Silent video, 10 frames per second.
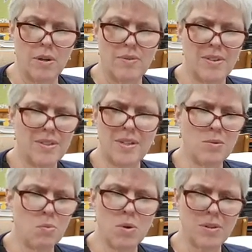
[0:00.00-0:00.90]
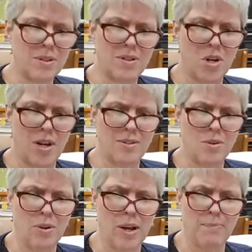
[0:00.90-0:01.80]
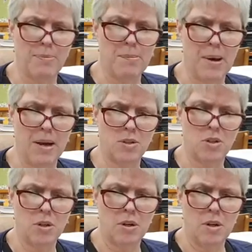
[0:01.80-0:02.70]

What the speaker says: "This doesn't work," said Chase, holding up the badge.